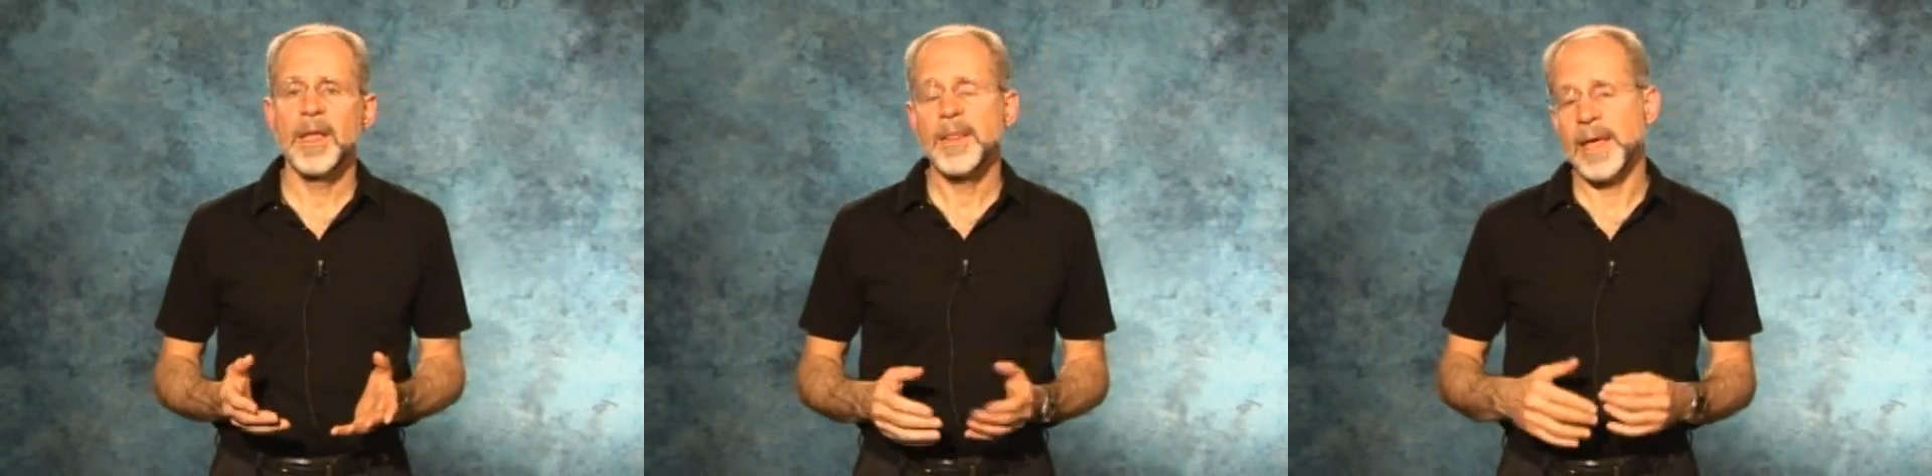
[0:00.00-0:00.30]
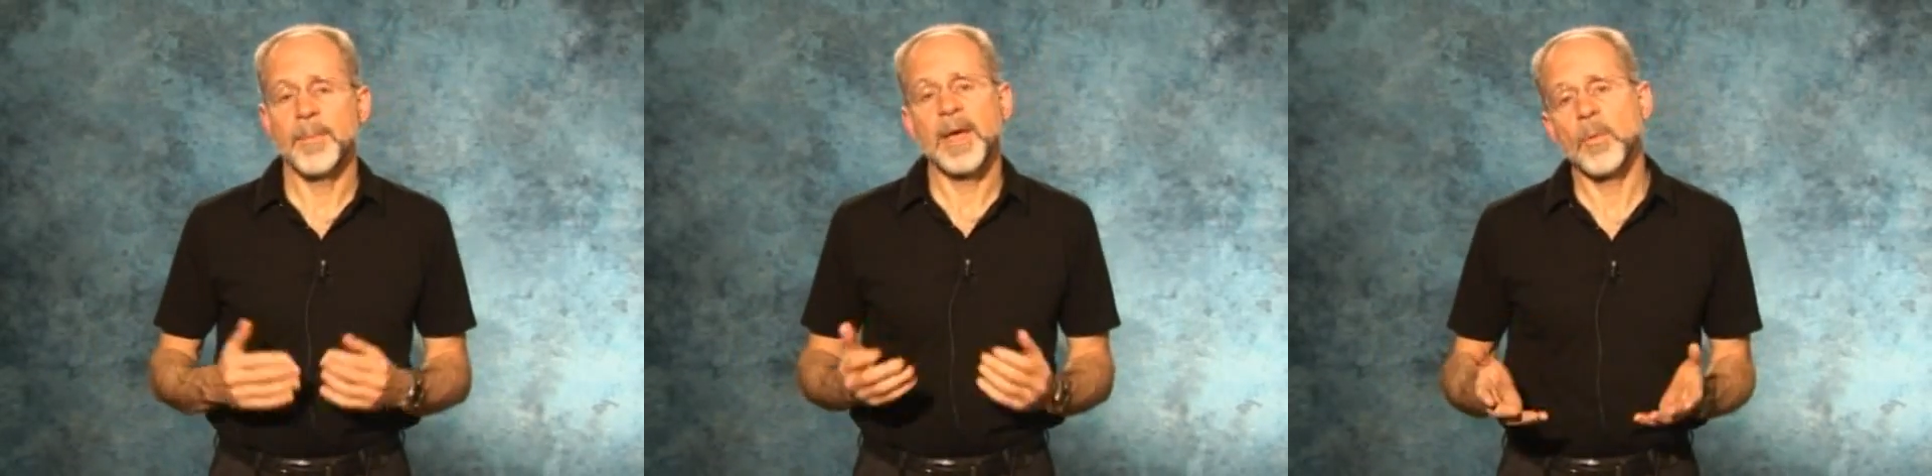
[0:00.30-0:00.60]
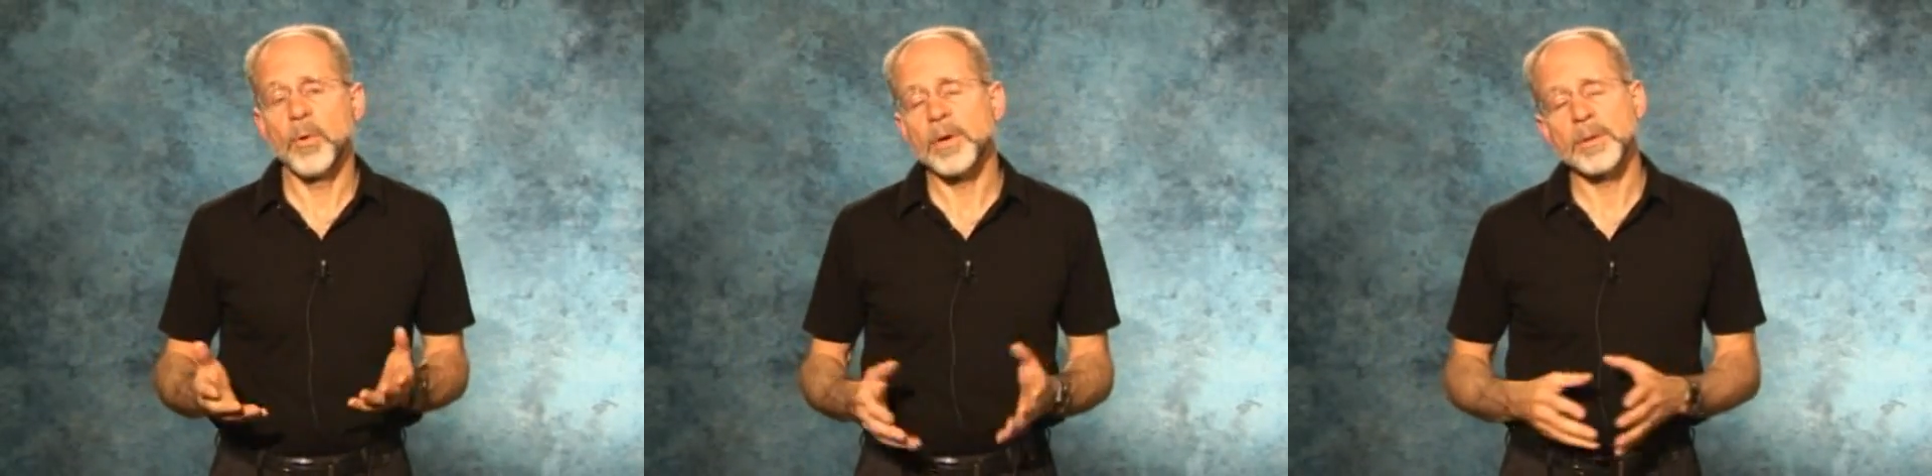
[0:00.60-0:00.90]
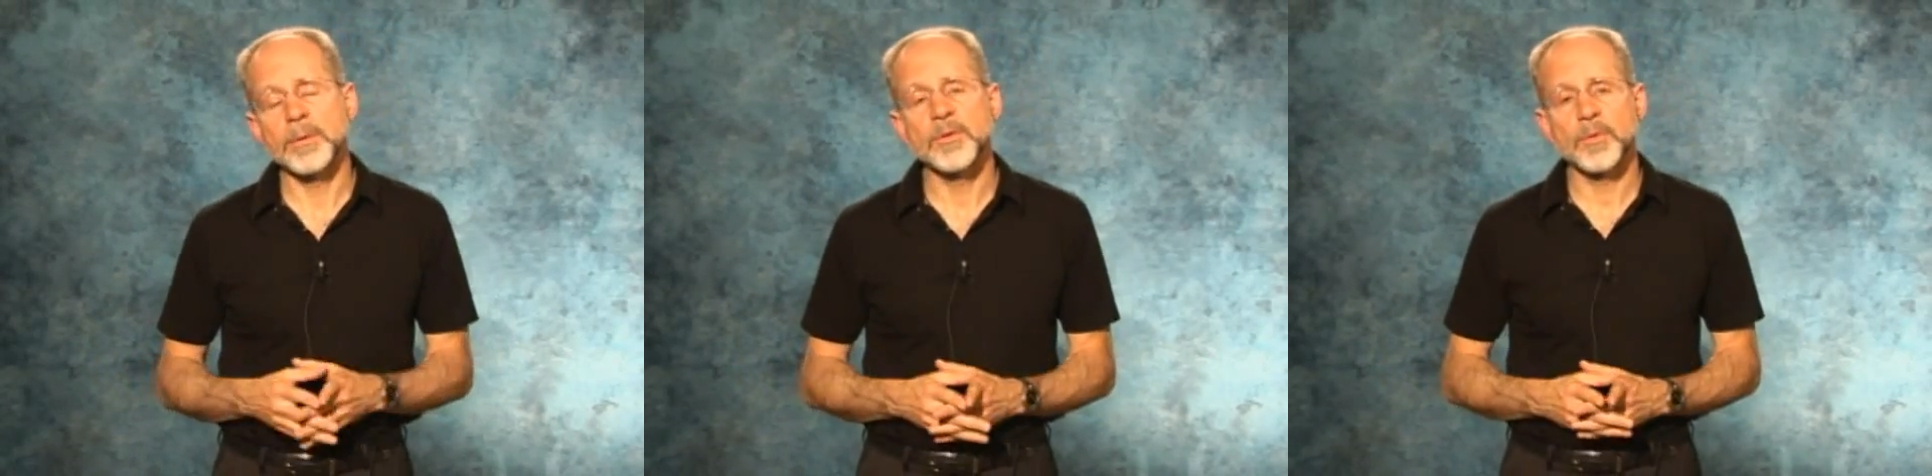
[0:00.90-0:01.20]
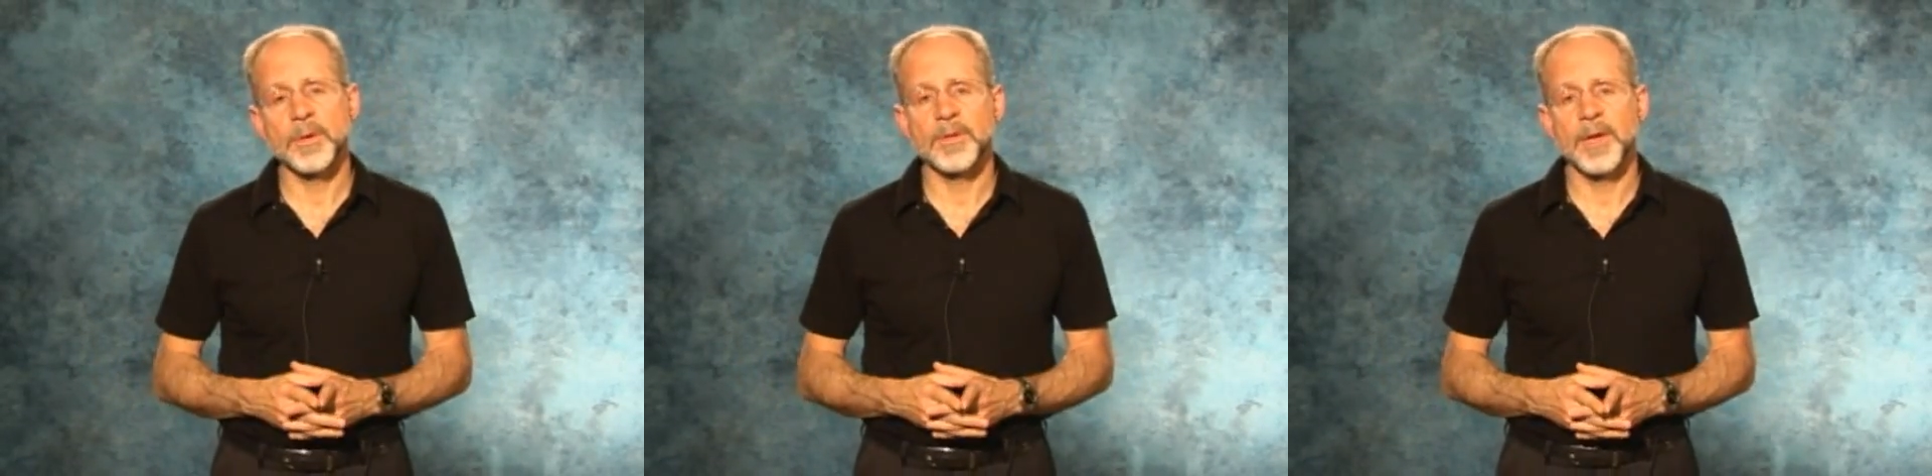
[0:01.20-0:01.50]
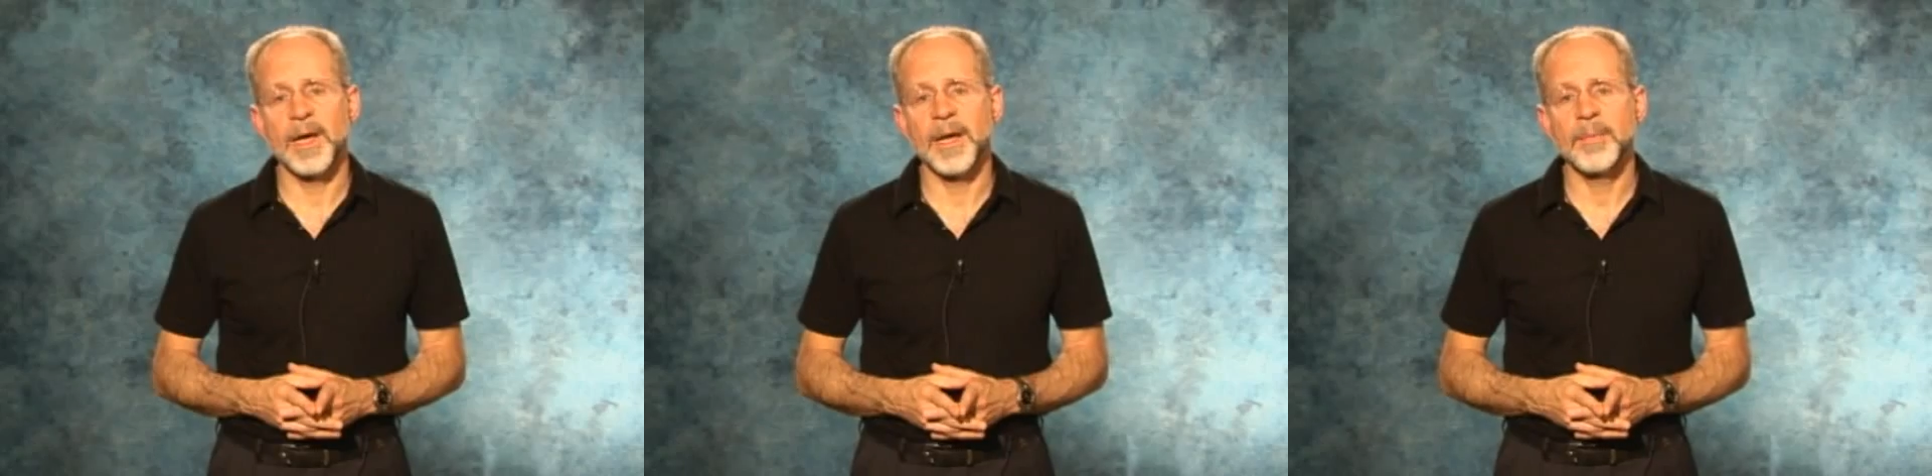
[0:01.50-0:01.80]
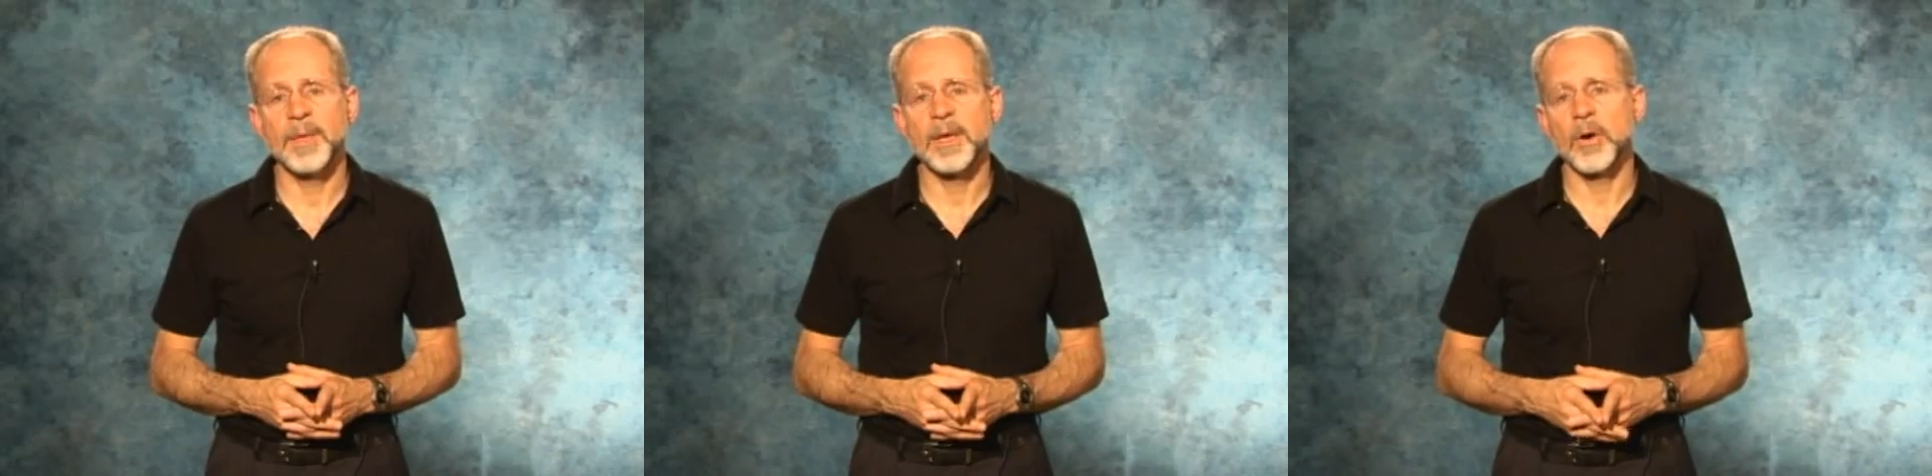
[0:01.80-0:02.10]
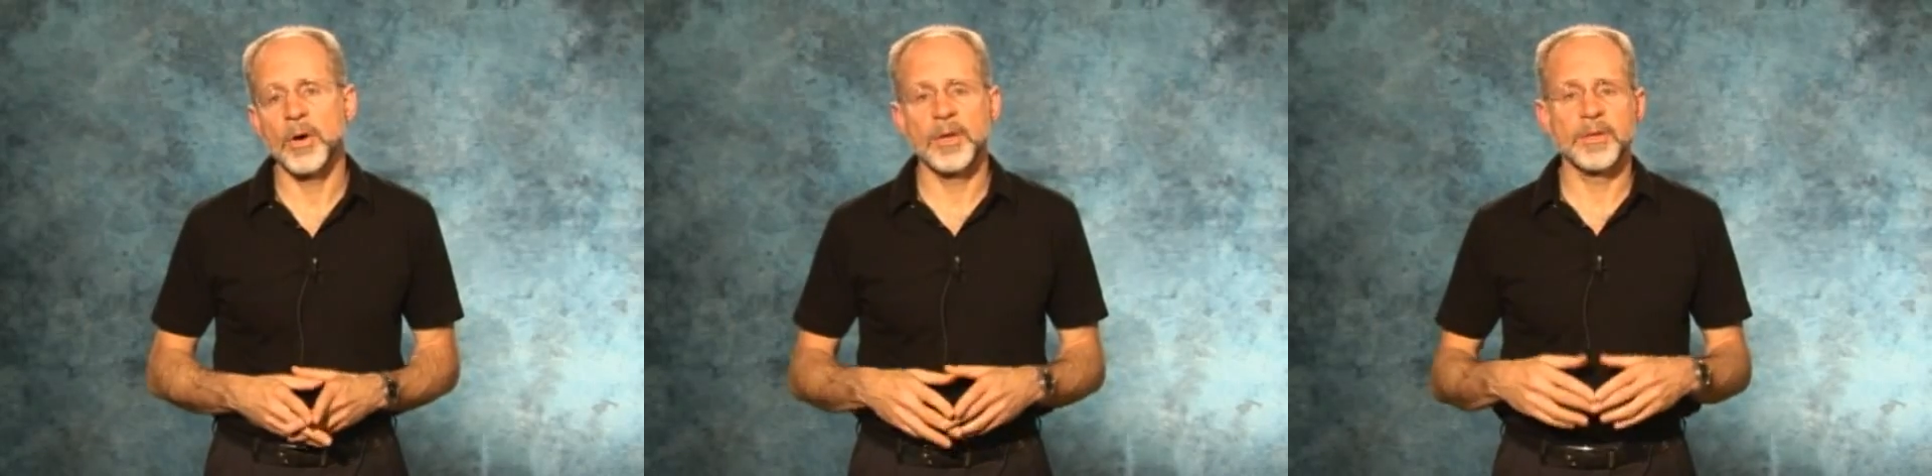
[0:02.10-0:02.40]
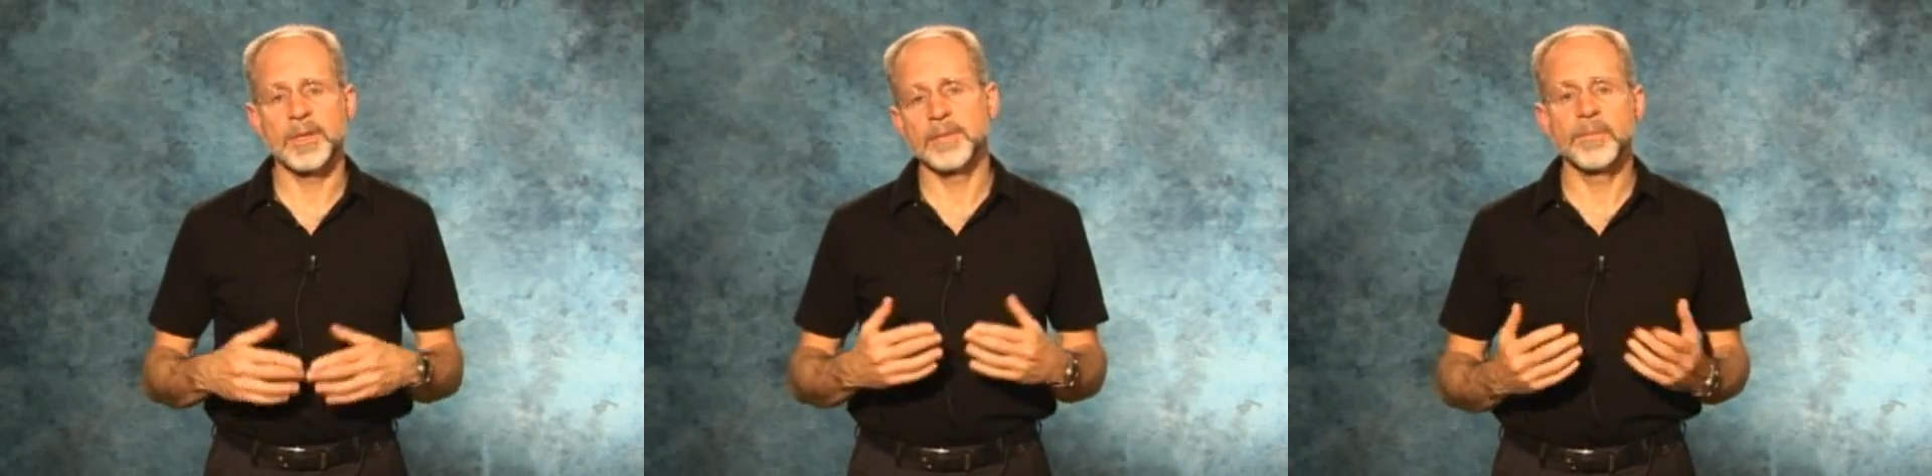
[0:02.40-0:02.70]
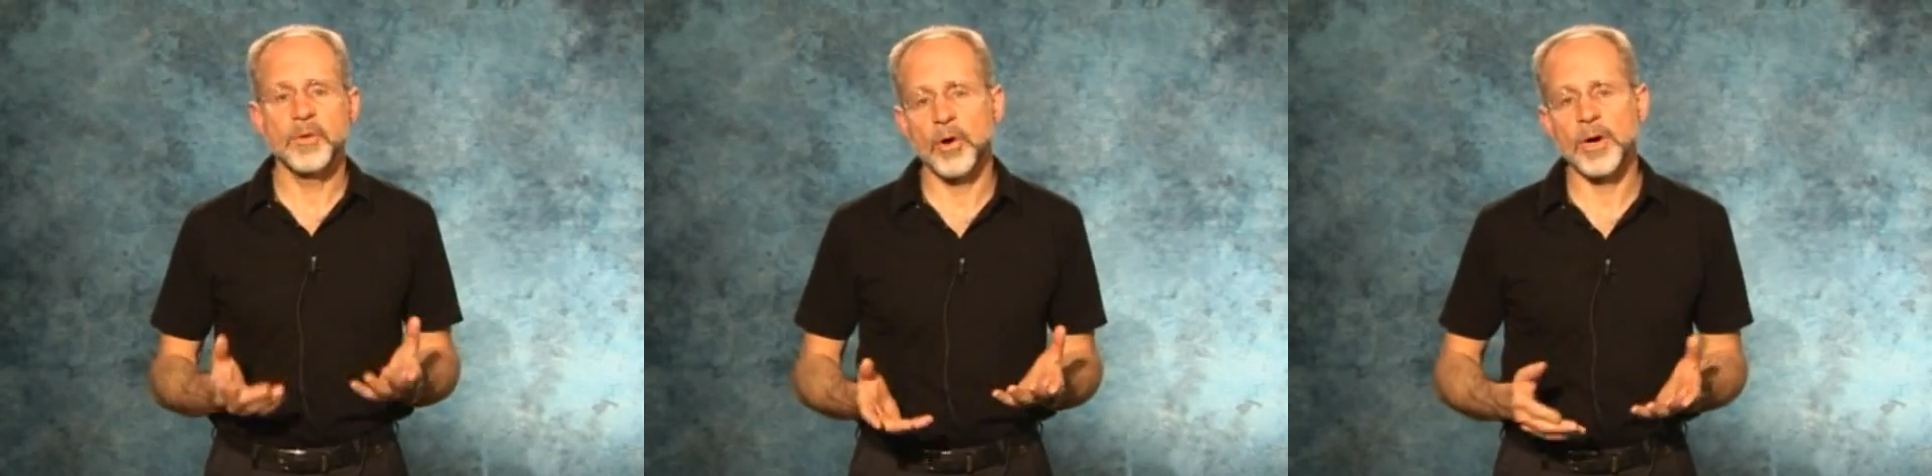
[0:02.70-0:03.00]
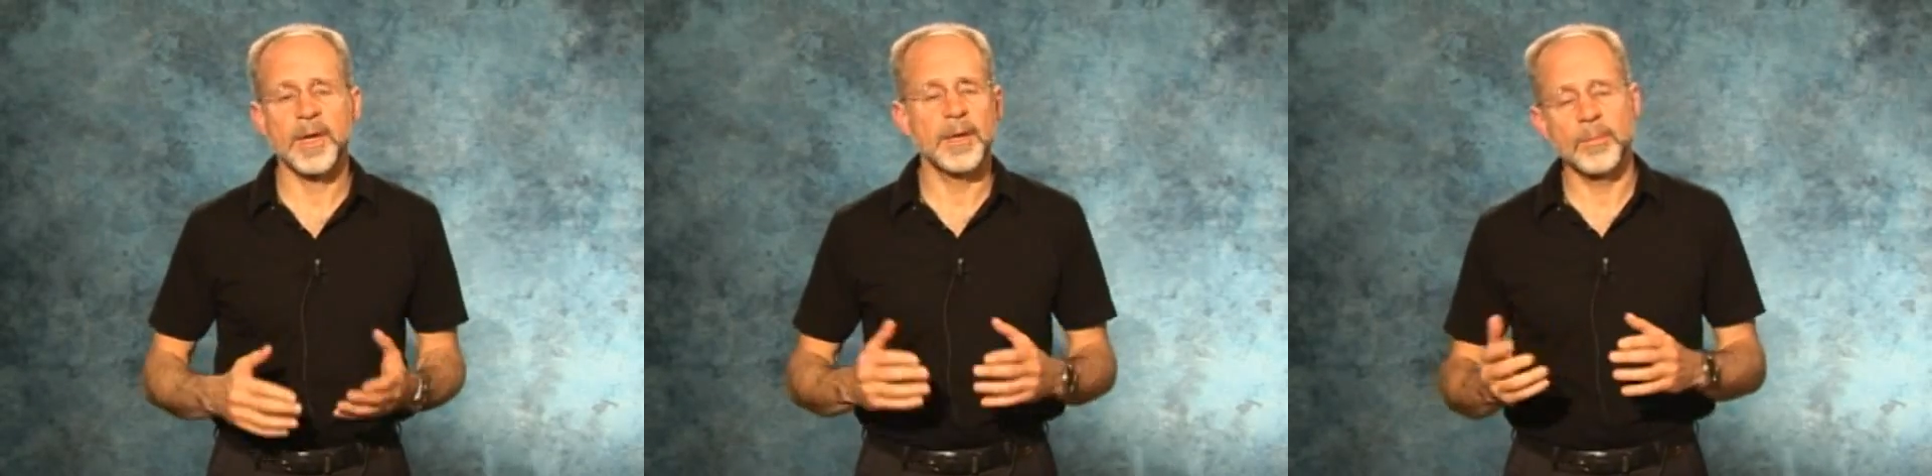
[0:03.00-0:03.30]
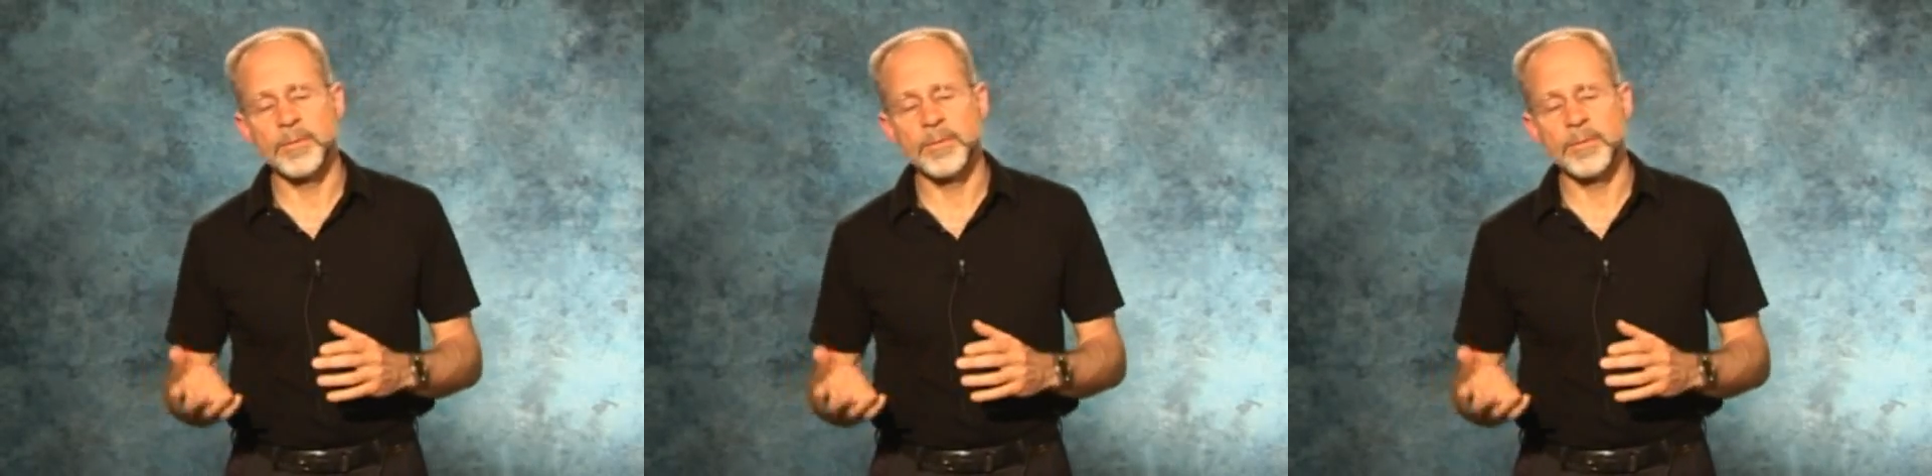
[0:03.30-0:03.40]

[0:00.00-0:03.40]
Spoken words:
they may work loose with time because of talking,